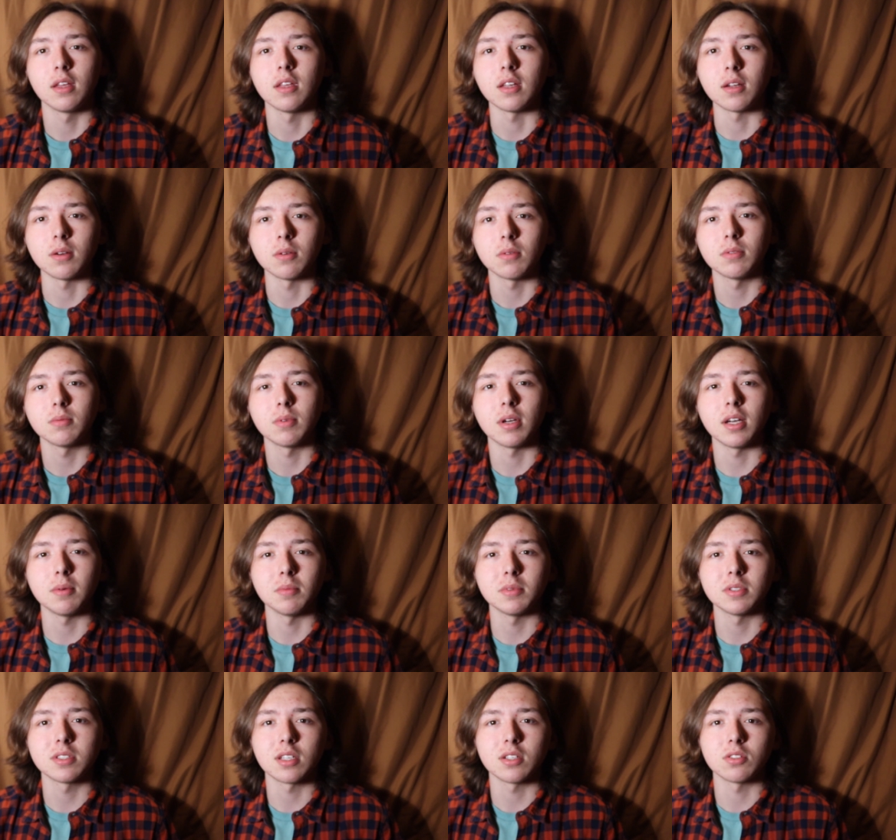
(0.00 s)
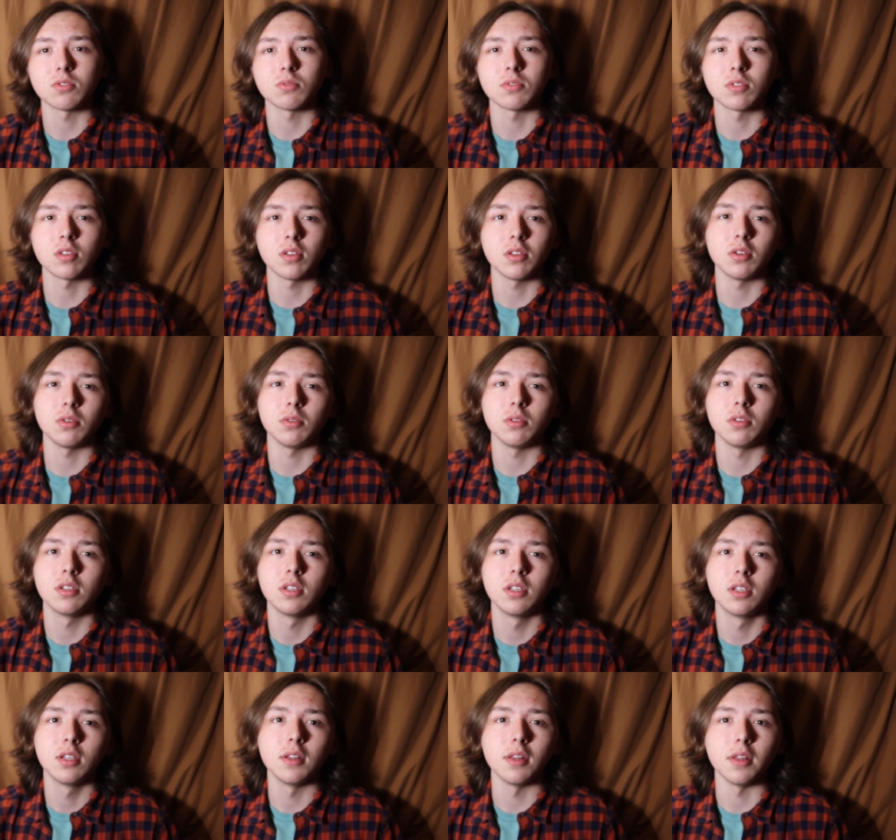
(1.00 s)
you know, uh, my schedule was a
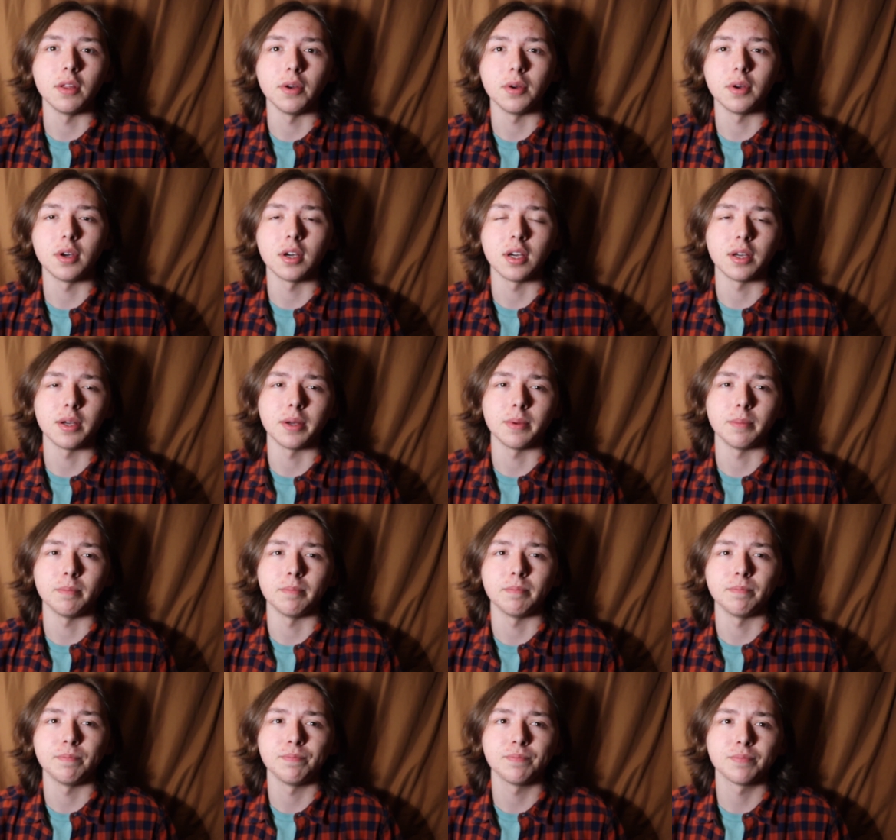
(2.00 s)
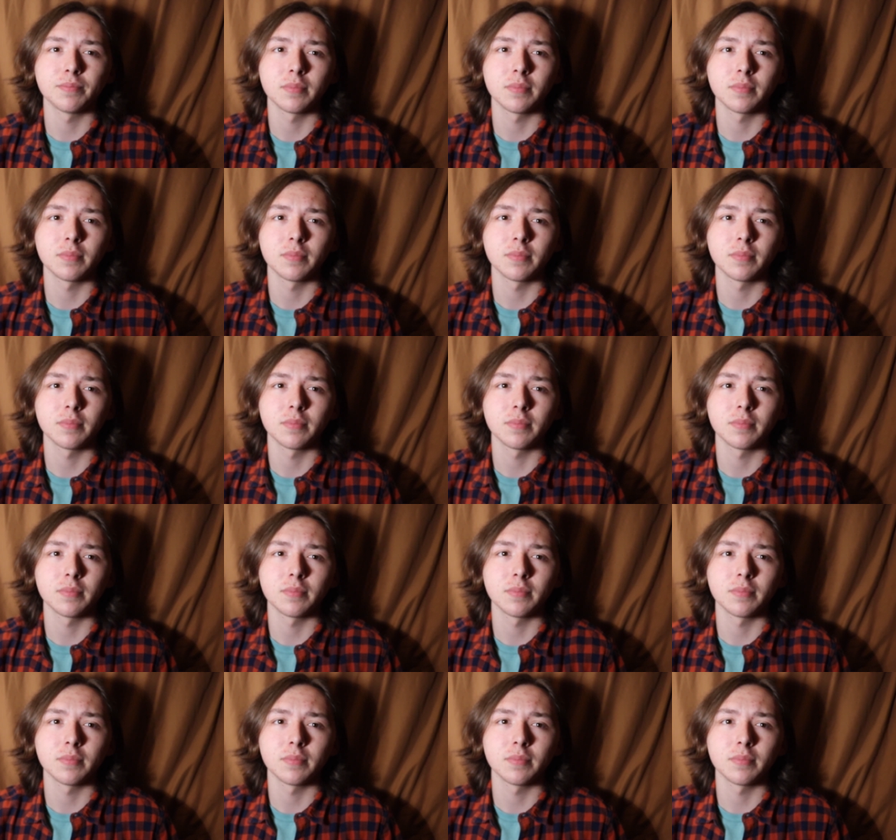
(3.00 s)
little, um,